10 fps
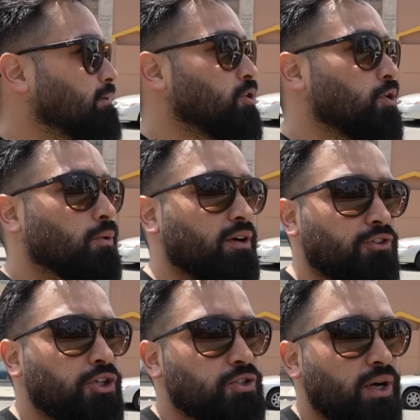some Google
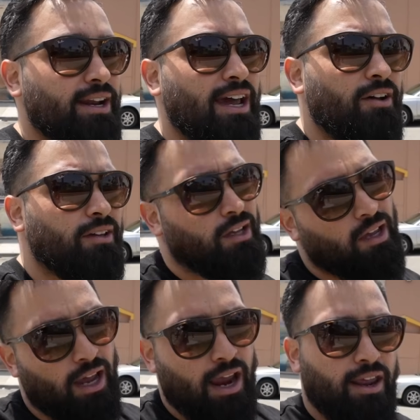reviews right now
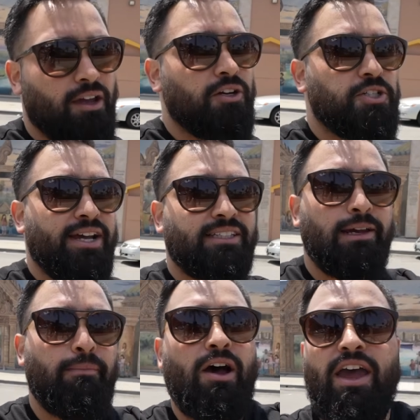and then go check
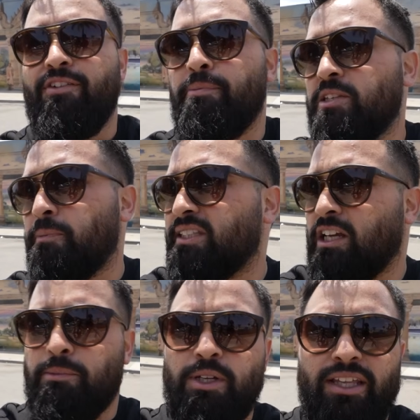some out. Everybody's been
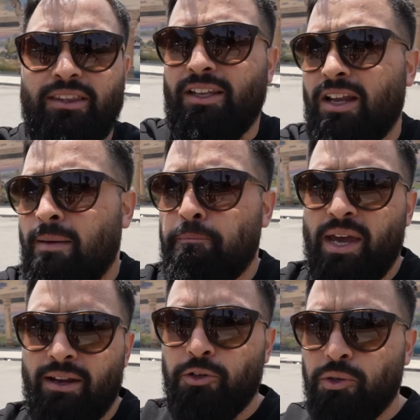telling me that the Phnom
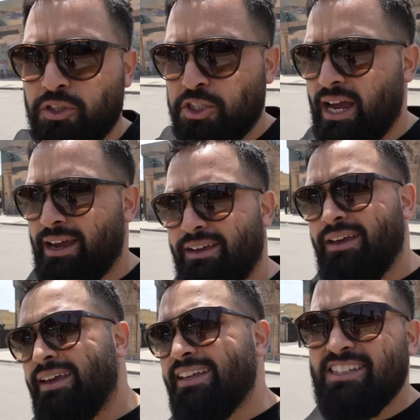Penh Noodle Shack
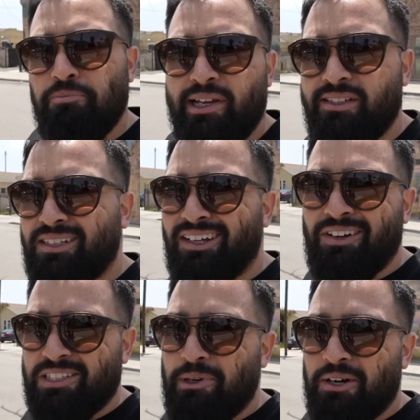is the place to
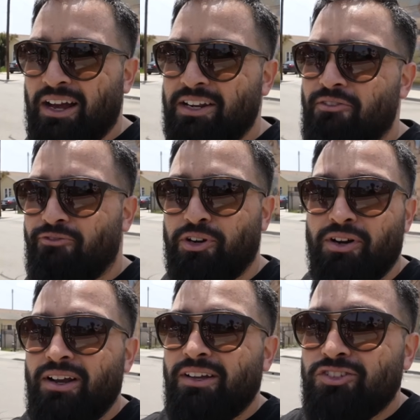go. It's been around here for
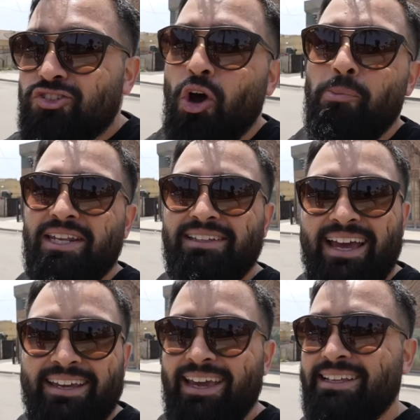so many
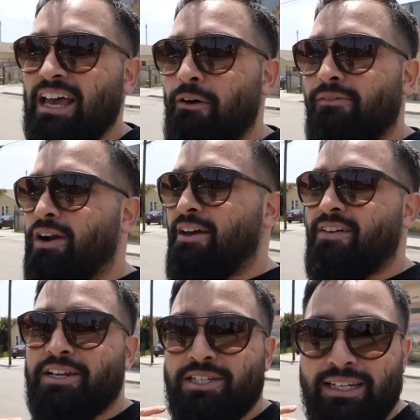decades. However, I've
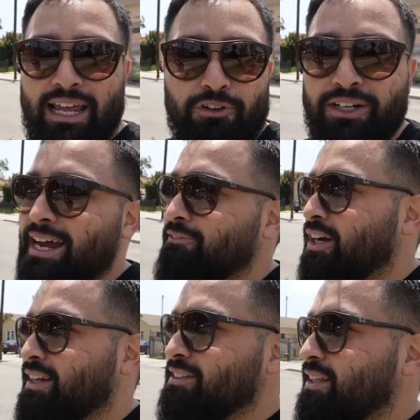actually never dived
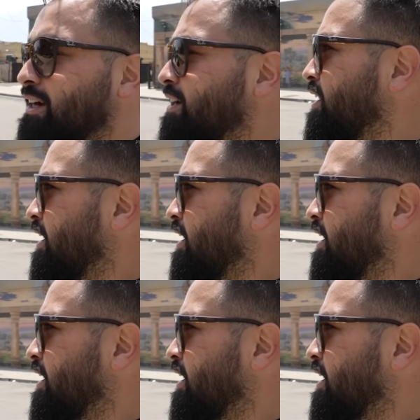on into there.